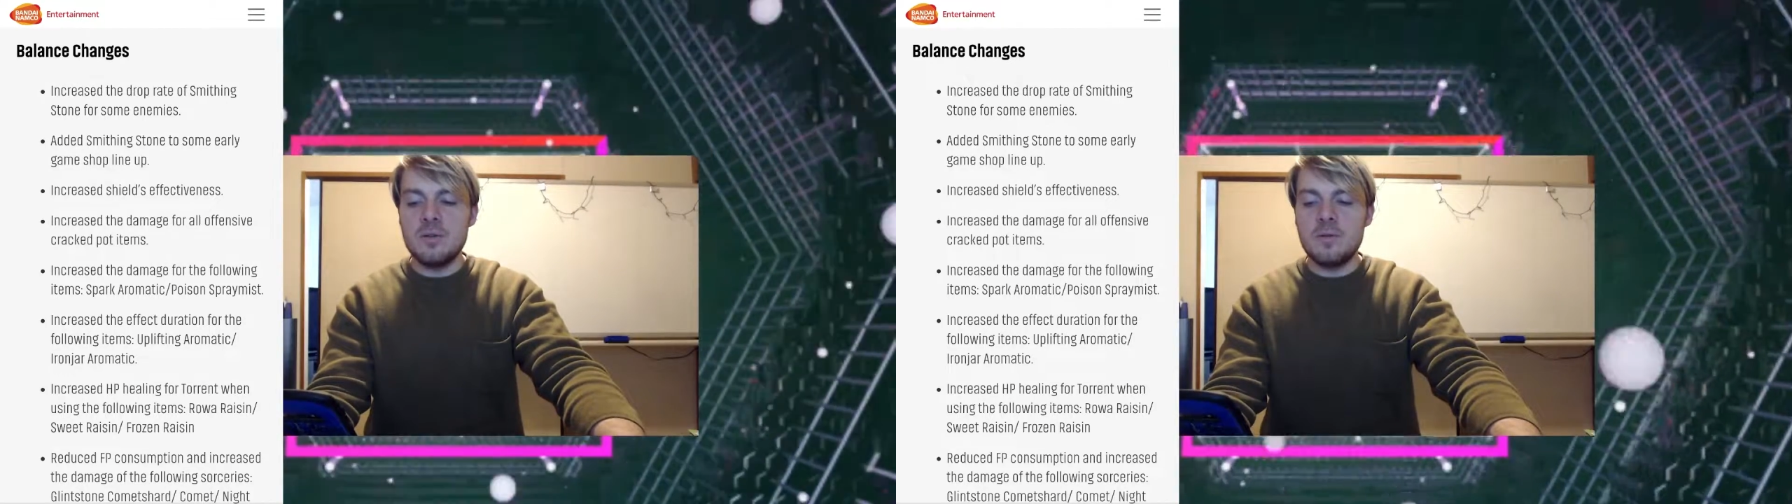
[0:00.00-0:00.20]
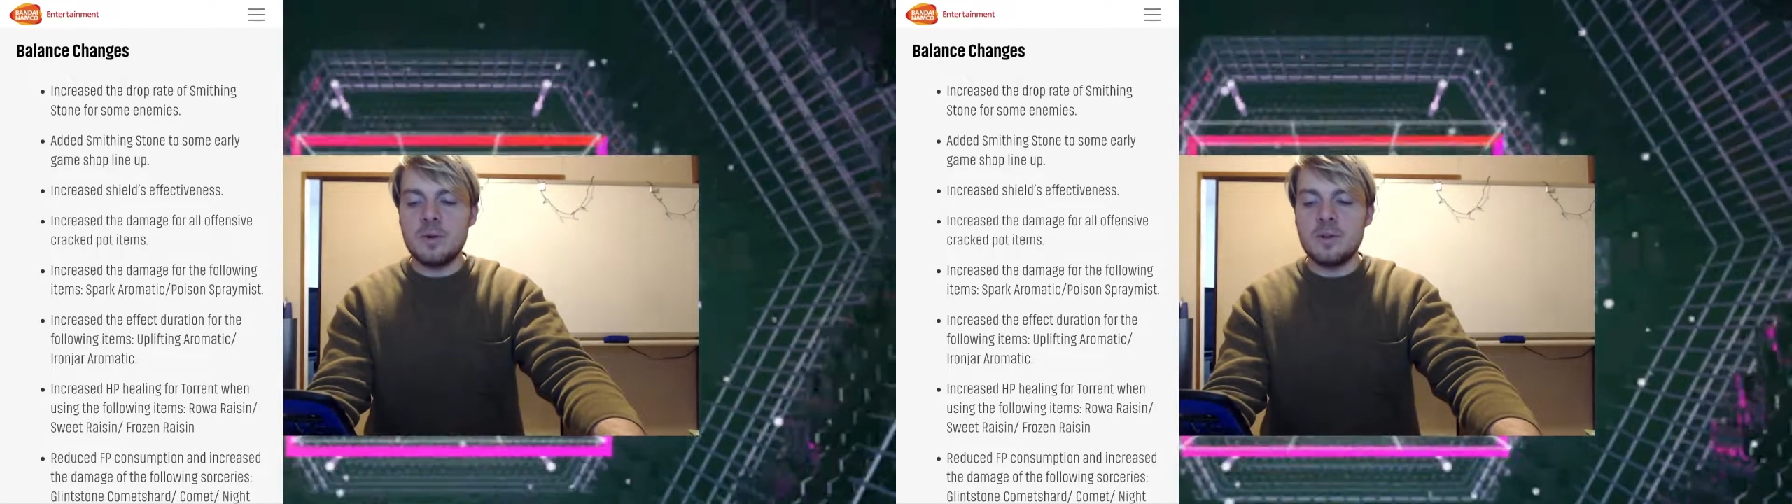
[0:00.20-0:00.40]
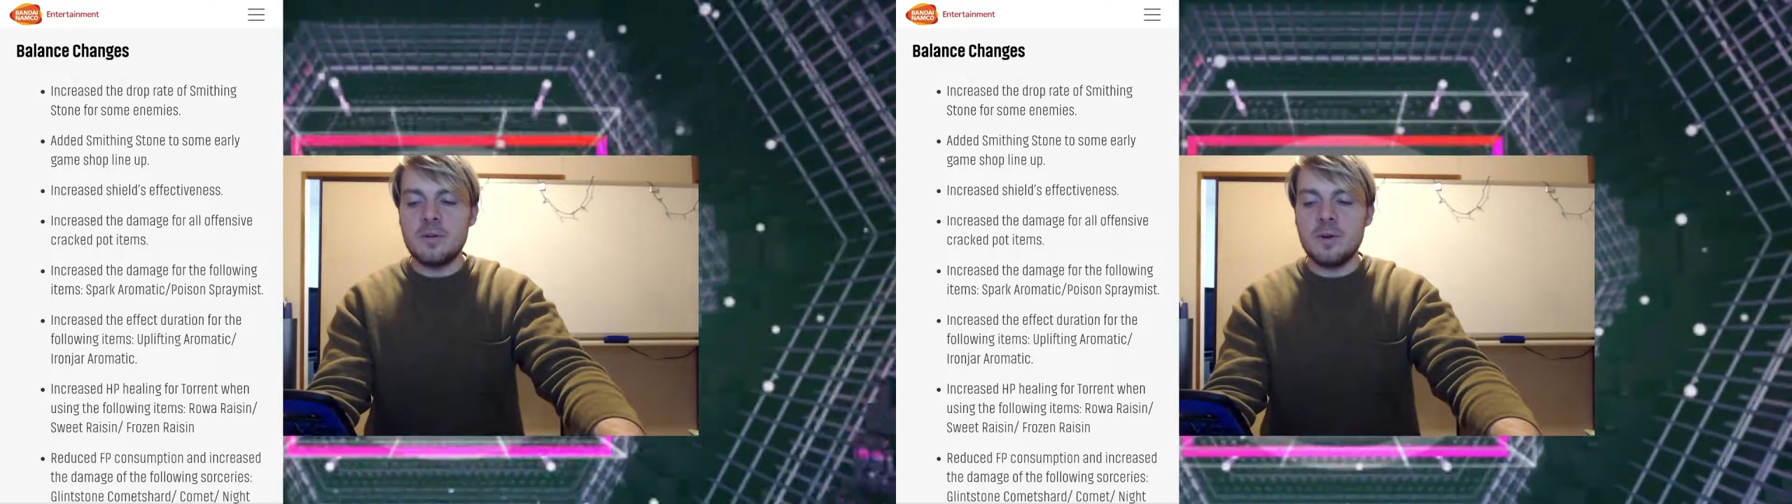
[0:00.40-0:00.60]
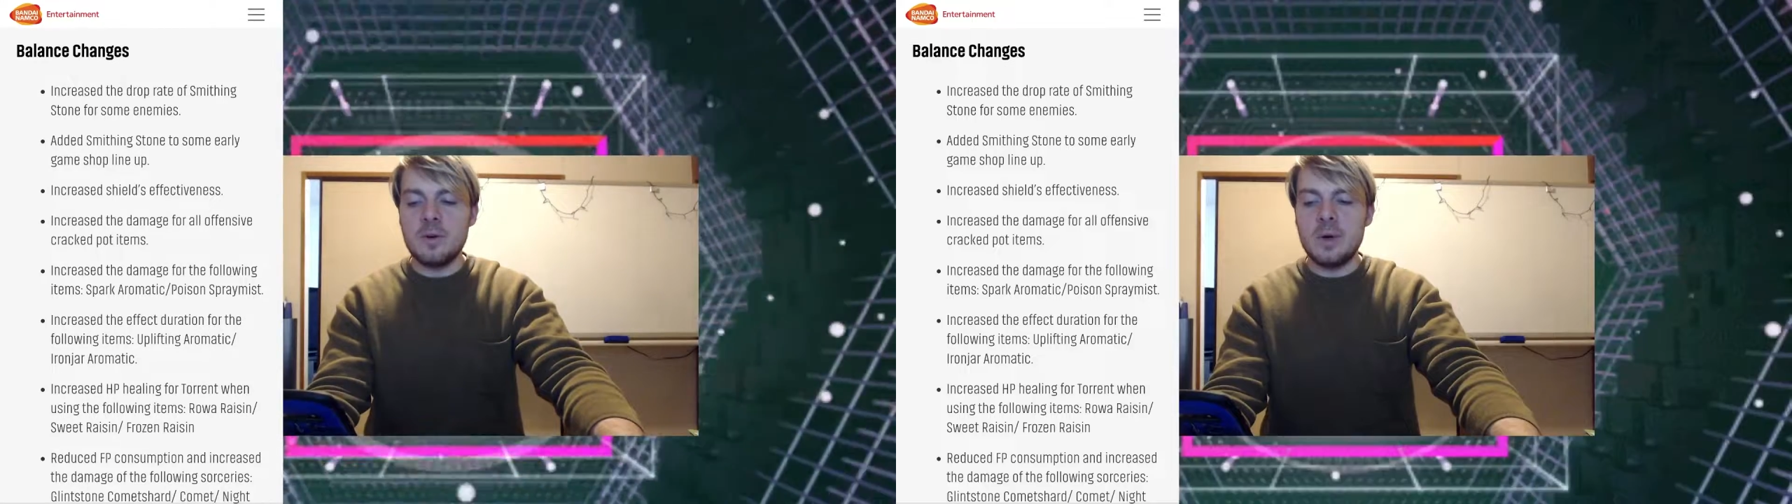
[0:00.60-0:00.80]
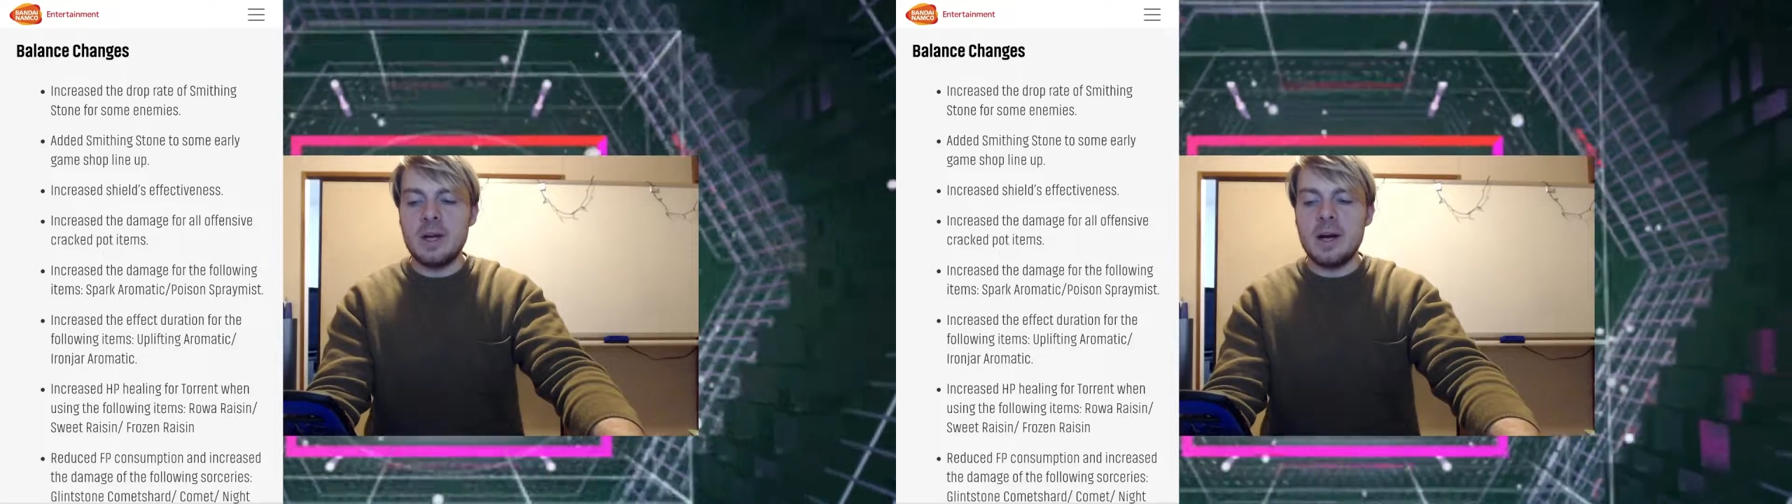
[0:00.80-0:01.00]
for the
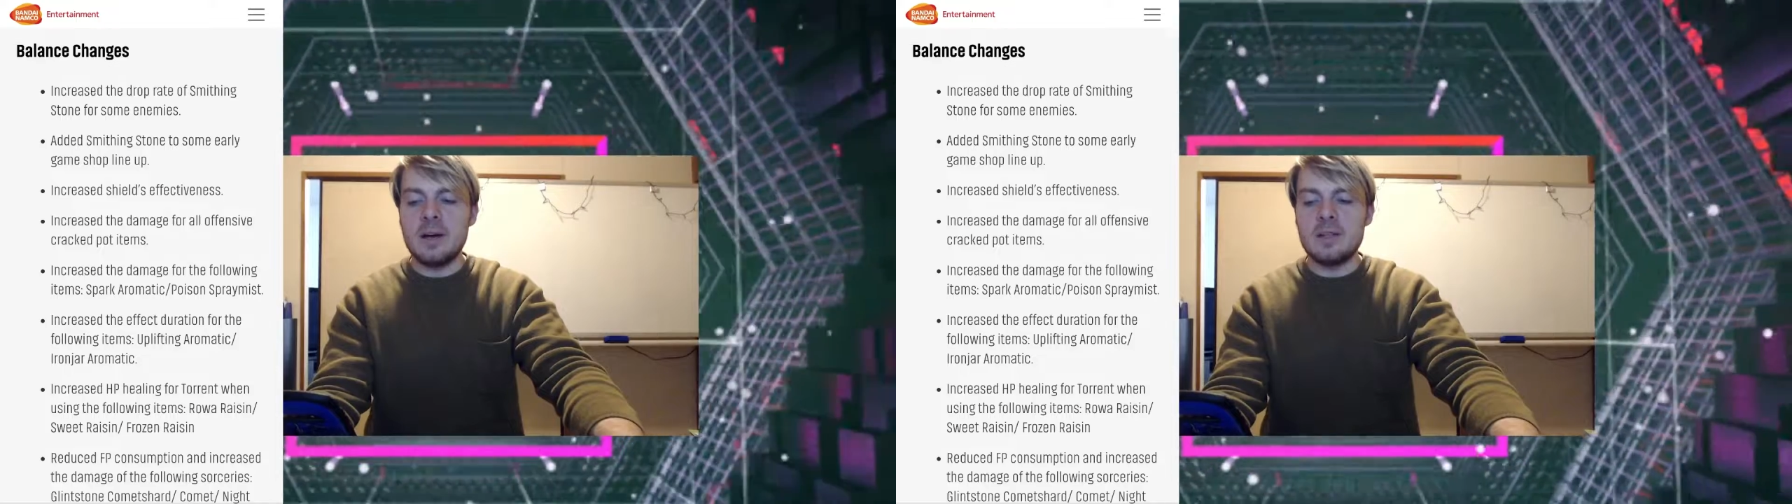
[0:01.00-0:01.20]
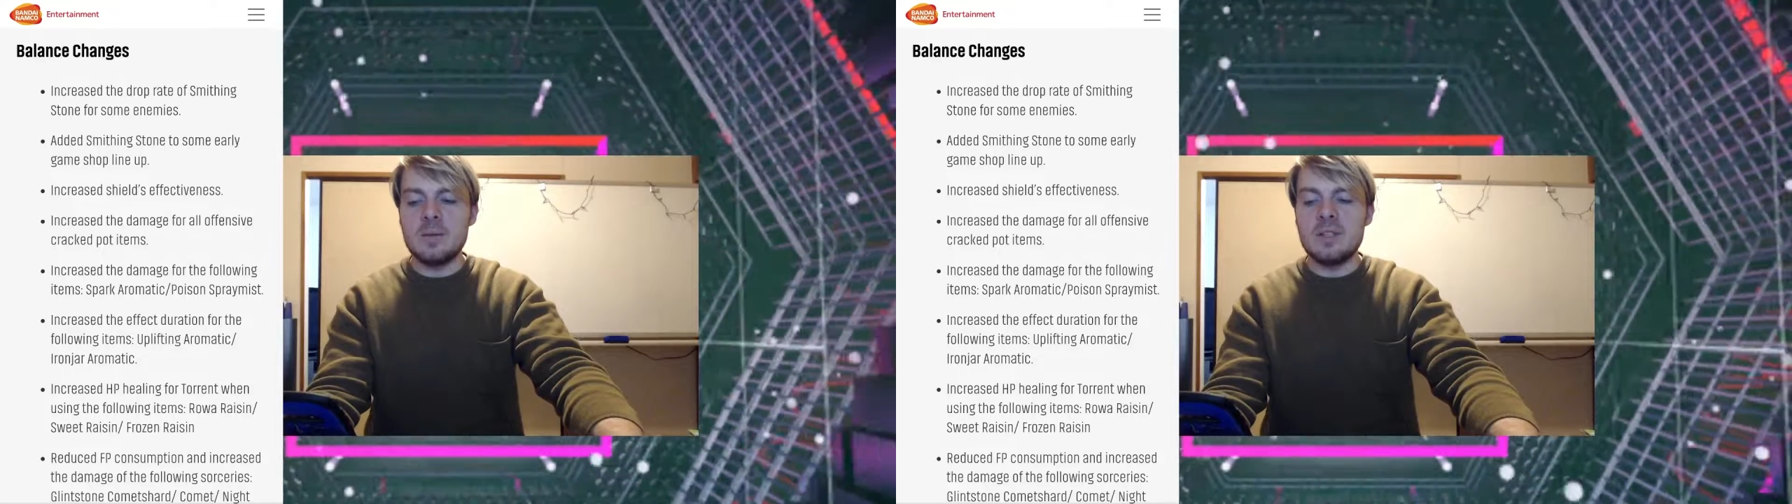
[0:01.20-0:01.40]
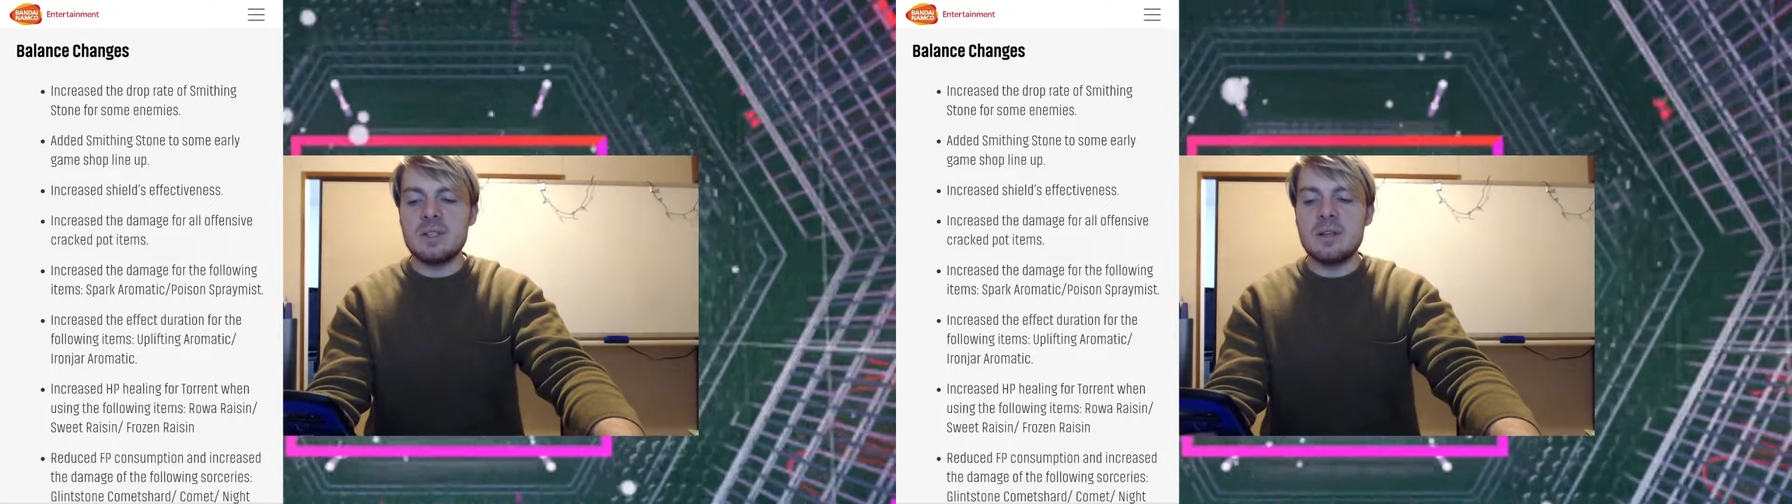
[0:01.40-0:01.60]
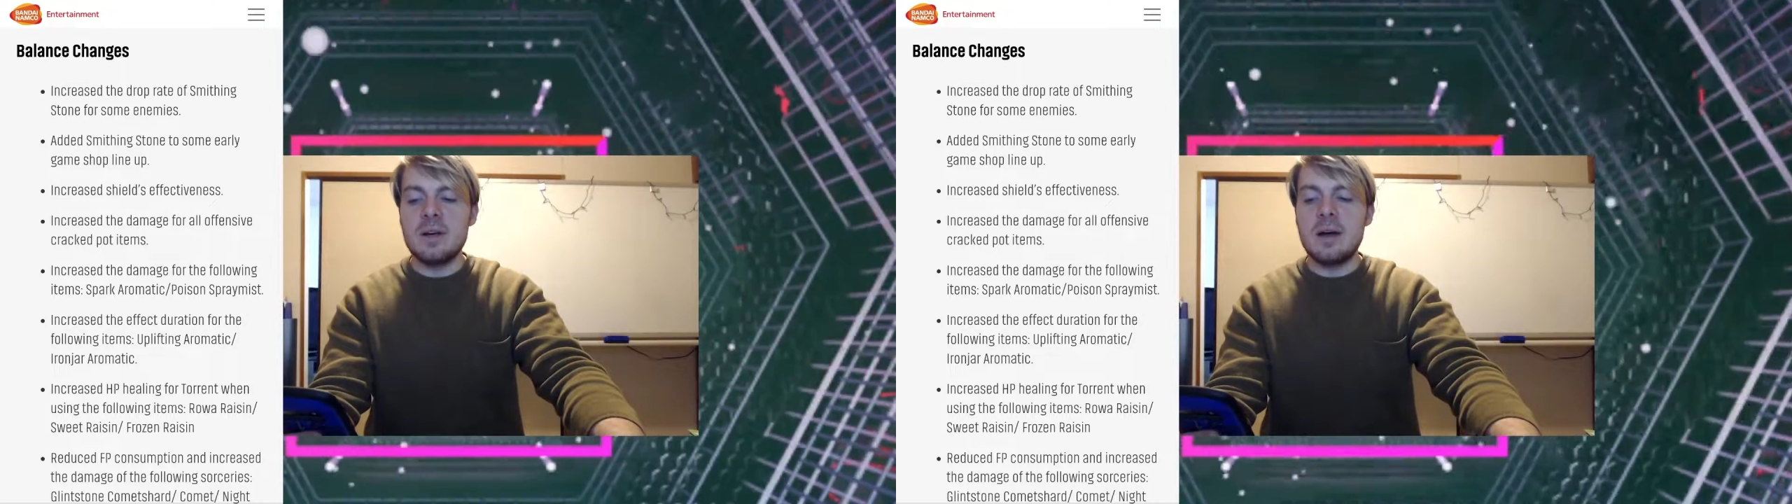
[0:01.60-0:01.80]
following items: